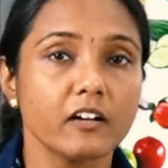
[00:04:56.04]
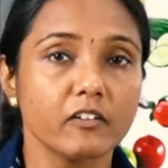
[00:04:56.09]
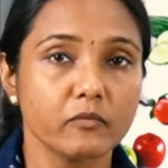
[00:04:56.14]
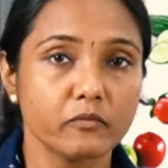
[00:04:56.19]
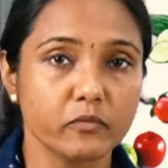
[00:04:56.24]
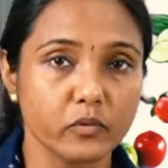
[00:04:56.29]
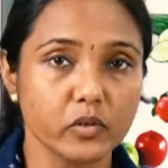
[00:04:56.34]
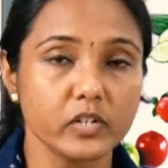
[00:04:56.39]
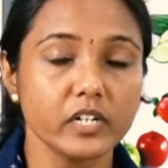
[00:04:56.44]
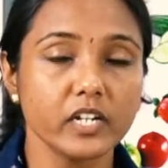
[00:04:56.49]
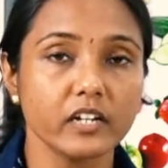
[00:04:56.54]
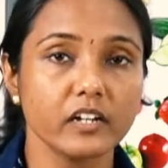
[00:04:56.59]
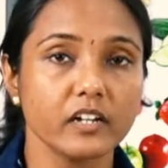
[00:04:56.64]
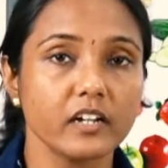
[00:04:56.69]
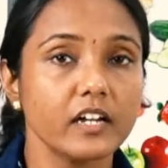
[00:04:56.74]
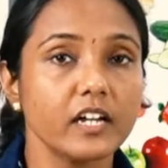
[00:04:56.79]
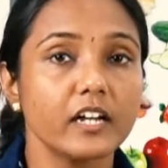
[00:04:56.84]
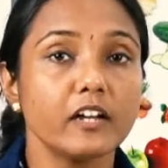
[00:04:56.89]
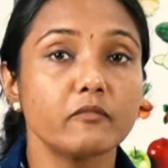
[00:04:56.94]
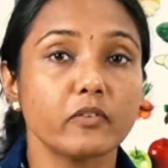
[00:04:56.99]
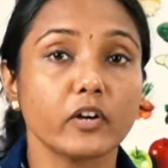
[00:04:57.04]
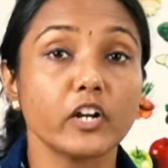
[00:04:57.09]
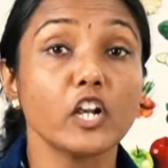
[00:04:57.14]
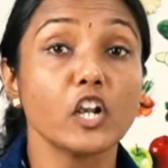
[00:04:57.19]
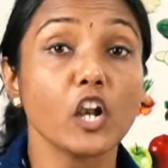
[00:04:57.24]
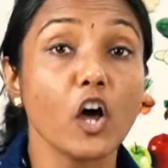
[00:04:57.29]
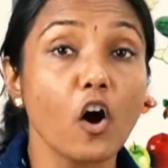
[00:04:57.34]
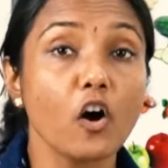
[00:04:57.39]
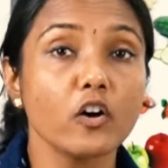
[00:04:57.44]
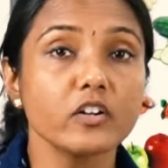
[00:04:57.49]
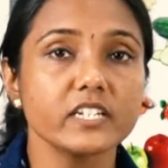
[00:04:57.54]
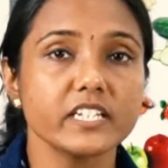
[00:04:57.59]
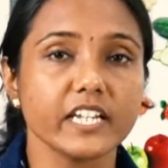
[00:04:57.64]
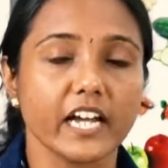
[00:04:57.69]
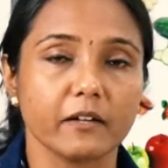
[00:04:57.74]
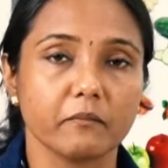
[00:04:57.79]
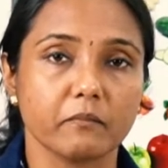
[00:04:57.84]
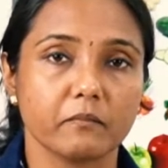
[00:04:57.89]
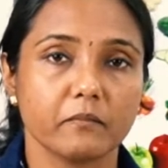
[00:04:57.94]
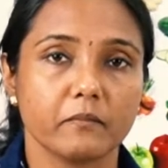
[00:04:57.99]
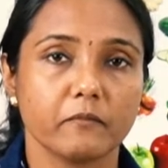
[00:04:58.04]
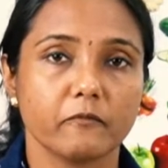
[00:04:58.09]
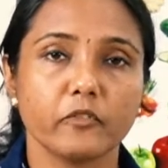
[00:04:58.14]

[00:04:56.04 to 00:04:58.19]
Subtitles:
food for a long time.